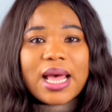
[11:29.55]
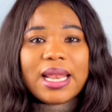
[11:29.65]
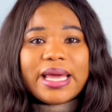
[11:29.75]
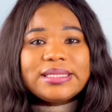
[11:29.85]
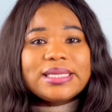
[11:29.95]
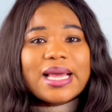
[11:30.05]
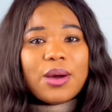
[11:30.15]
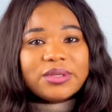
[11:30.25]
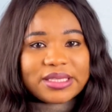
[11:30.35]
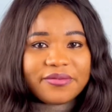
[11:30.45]
Let's say I
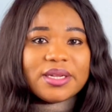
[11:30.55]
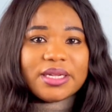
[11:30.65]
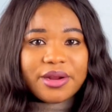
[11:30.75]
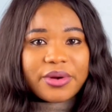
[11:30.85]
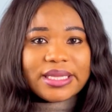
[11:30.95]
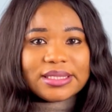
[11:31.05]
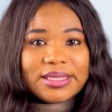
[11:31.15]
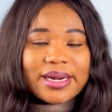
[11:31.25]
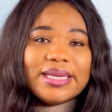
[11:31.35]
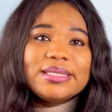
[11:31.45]
was living in a rent,
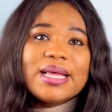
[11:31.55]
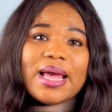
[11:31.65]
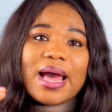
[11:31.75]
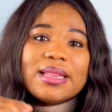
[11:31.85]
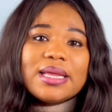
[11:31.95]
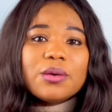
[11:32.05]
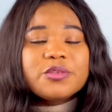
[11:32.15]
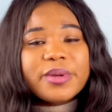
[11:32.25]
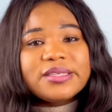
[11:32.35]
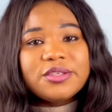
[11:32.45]
right? And then I
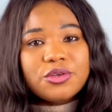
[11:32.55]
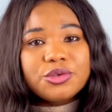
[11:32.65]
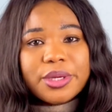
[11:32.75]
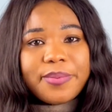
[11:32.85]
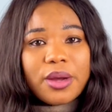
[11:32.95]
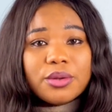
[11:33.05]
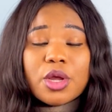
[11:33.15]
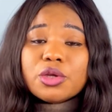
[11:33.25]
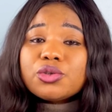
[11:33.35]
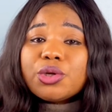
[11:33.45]
was paying £600.
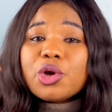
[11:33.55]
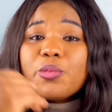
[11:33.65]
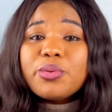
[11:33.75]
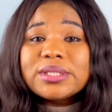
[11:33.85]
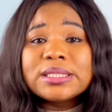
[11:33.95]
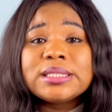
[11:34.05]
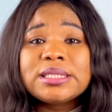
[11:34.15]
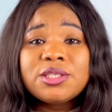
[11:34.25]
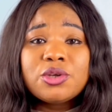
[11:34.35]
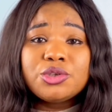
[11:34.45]
So they'll put in the
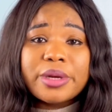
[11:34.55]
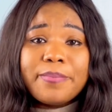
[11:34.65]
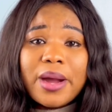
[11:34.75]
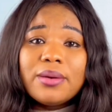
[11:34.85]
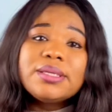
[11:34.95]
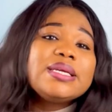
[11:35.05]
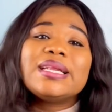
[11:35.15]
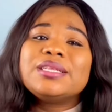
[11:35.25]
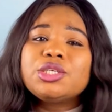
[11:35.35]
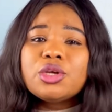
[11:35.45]
£600 in
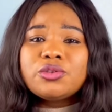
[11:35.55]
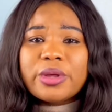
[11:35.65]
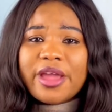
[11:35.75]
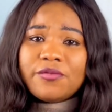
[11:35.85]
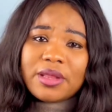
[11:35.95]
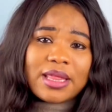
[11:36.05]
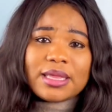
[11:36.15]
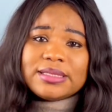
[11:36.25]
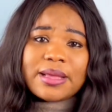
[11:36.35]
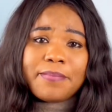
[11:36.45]
addition to every other
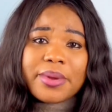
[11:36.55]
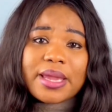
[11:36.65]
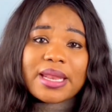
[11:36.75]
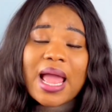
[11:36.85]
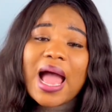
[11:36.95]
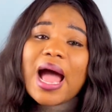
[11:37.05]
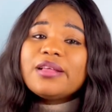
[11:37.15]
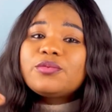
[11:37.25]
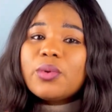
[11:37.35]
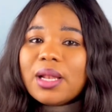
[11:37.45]
things I'm paying,
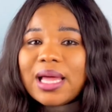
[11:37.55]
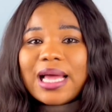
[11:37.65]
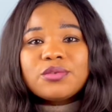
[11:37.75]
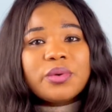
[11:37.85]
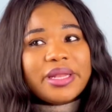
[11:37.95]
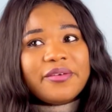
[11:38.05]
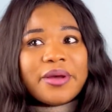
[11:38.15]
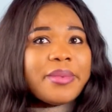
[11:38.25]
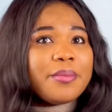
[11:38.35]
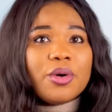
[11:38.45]
as well as
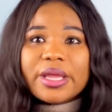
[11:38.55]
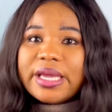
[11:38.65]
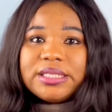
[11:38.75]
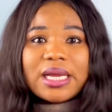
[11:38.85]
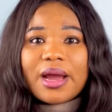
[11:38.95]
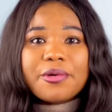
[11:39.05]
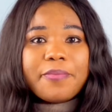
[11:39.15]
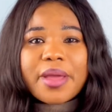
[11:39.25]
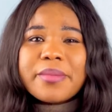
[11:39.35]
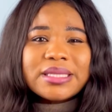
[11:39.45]
whatever my mortgage
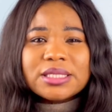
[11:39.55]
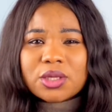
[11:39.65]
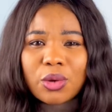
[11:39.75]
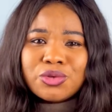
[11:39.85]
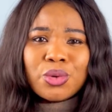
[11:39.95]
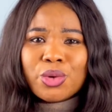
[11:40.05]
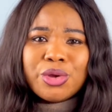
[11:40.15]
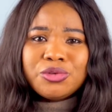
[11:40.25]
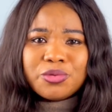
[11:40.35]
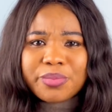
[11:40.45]
repayment is also
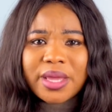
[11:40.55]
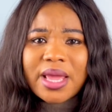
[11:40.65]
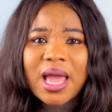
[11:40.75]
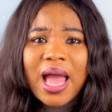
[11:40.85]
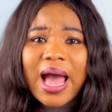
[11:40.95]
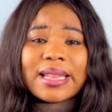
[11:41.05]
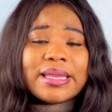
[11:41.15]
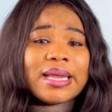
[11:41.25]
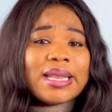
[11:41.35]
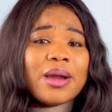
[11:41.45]
going to be. And
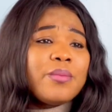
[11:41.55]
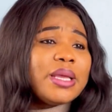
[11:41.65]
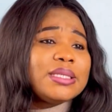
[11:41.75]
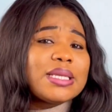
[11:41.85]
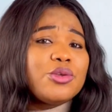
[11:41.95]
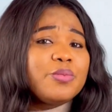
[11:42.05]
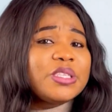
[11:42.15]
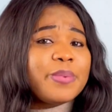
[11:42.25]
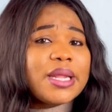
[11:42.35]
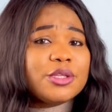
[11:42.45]
then that means you'll be
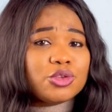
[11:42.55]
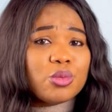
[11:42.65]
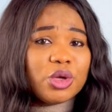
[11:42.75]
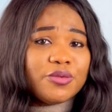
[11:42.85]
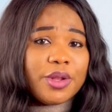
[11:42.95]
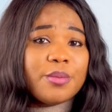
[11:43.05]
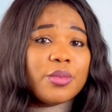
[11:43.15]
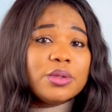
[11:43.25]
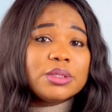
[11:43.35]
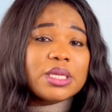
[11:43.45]
spending so much for the
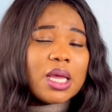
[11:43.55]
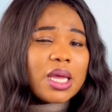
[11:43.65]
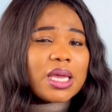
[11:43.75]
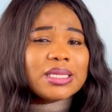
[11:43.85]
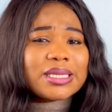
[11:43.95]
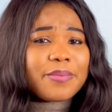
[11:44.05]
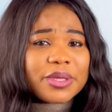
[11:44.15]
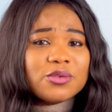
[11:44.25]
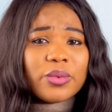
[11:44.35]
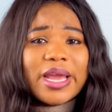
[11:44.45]
month. It's a
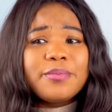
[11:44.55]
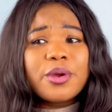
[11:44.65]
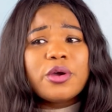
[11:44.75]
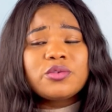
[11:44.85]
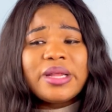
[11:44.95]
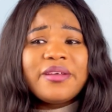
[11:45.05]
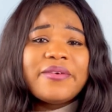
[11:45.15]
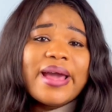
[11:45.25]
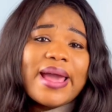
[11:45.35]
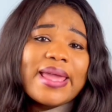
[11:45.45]
bit weird, because whenever
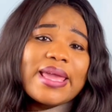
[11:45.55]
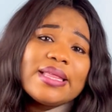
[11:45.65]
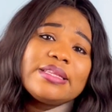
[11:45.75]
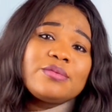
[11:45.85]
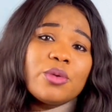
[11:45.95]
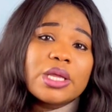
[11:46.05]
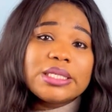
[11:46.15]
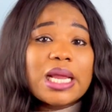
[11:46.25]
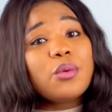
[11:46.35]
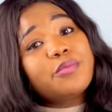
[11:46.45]
I get this
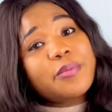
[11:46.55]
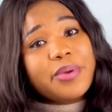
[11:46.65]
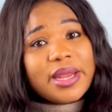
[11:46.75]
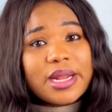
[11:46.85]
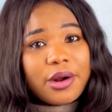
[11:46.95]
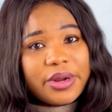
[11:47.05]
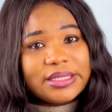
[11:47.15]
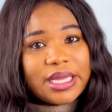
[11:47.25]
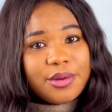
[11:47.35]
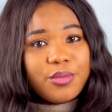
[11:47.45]
mortgage, I won't be paying that rent
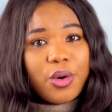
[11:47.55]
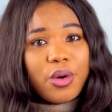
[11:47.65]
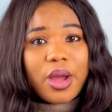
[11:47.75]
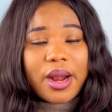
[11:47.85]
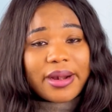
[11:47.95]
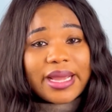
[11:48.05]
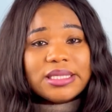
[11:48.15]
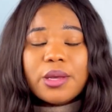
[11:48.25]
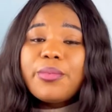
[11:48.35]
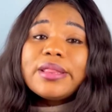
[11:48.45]
anymore,
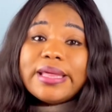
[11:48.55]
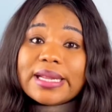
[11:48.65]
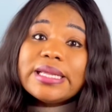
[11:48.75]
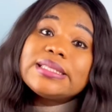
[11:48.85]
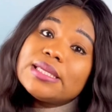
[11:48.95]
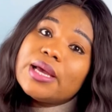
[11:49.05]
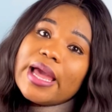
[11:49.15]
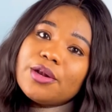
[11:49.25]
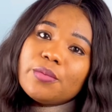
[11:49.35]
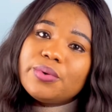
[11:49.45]
right? But then they still
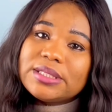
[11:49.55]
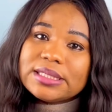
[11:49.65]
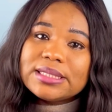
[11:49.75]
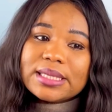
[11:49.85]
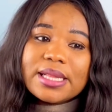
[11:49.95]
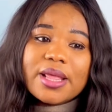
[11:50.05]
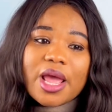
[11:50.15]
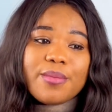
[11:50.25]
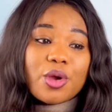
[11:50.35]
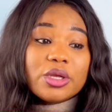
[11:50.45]
end up putting it in,
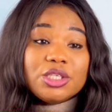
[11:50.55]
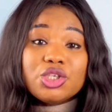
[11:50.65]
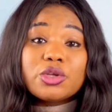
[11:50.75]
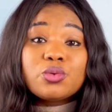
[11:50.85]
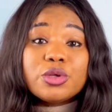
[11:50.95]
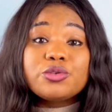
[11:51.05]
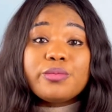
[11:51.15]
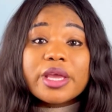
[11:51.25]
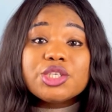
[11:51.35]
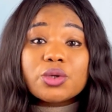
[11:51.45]
because they just want to
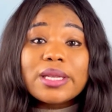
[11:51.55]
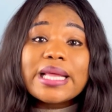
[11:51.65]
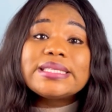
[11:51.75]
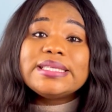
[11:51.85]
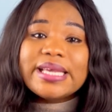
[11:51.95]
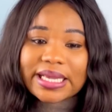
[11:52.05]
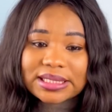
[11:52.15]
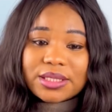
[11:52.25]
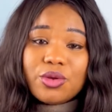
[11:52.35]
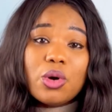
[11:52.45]
make sure that,
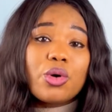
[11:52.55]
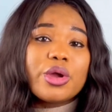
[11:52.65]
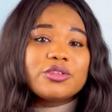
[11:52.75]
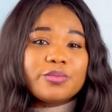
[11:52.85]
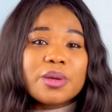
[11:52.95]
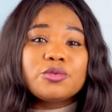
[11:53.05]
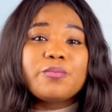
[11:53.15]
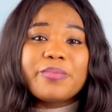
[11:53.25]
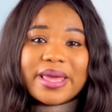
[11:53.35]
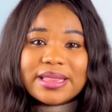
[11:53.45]
yes, you are going to be able to
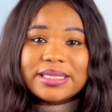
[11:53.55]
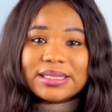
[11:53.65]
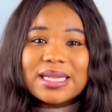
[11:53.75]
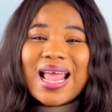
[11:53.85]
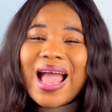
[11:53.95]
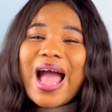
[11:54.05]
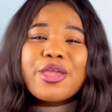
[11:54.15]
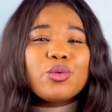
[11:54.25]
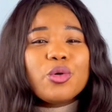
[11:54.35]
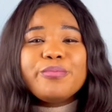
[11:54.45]
pay this thing
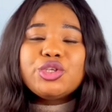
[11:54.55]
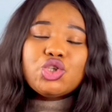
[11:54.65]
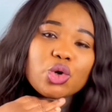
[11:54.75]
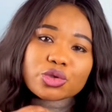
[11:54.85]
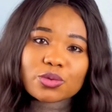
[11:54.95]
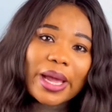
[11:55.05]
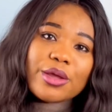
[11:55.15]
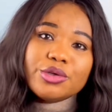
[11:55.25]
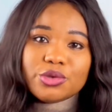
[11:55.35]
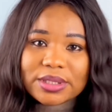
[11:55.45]
and you won't be choked while
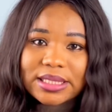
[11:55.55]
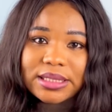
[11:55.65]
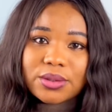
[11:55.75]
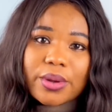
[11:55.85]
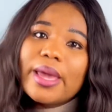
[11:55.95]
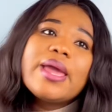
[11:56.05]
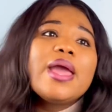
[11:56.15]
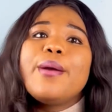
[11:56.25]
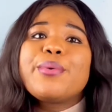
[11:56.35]
you're doing it, okay?